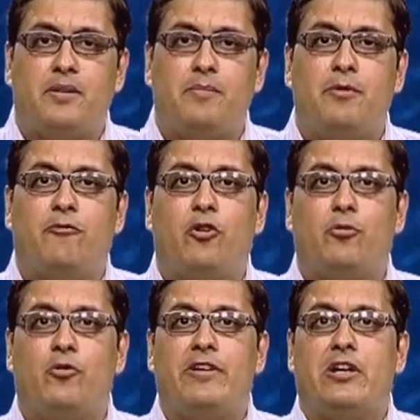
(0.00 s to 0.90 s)
before
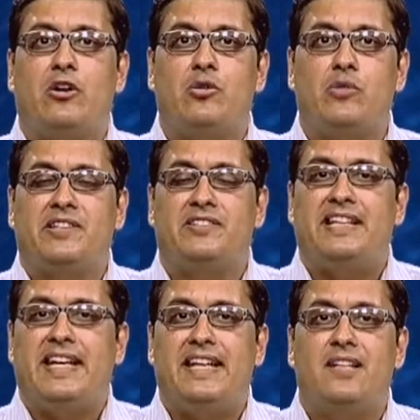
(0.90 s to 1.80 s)
moving on to its
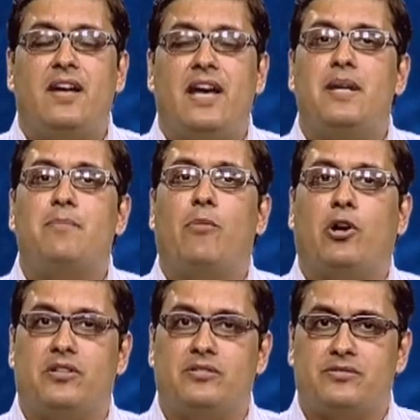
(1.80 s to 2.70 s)
need and
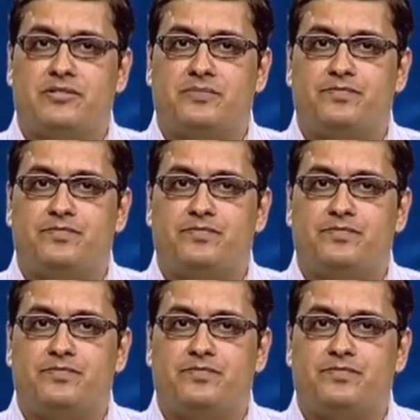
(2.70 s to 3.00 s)
importance.